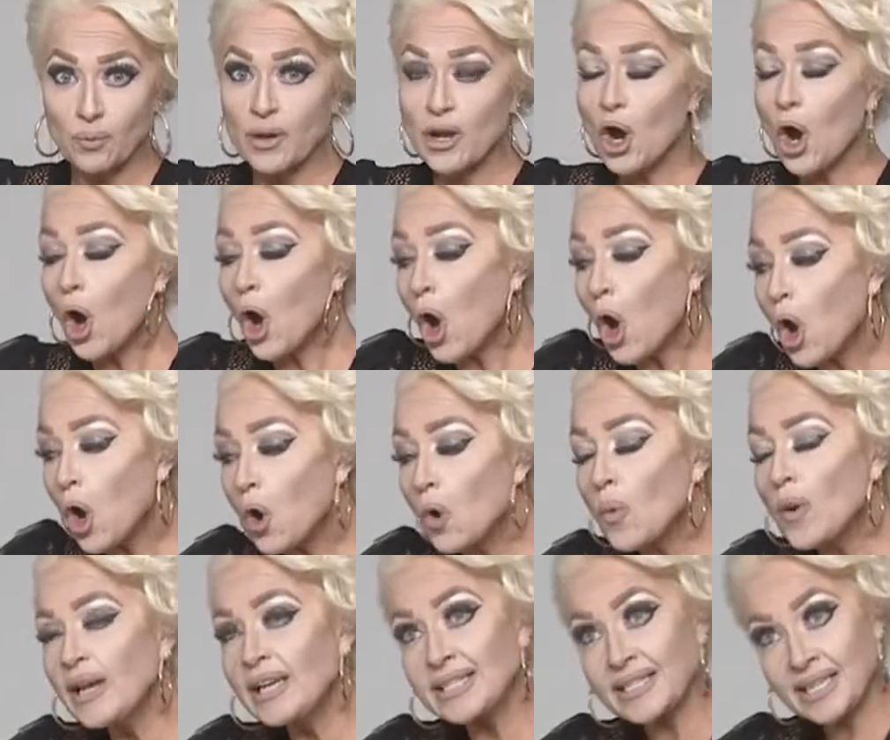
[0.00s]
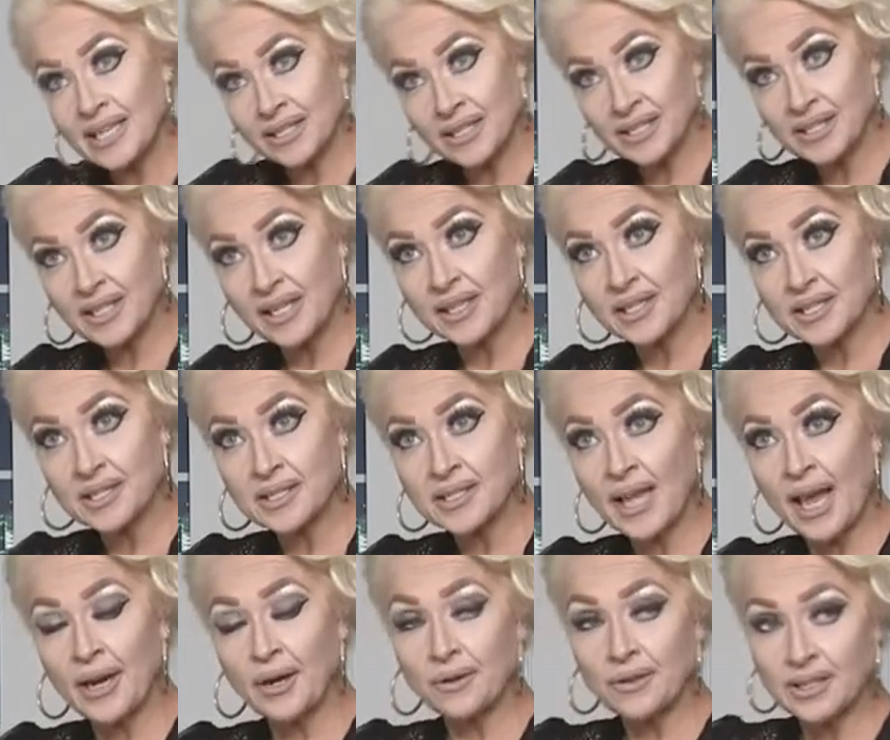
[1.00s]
We always tend to see this designer.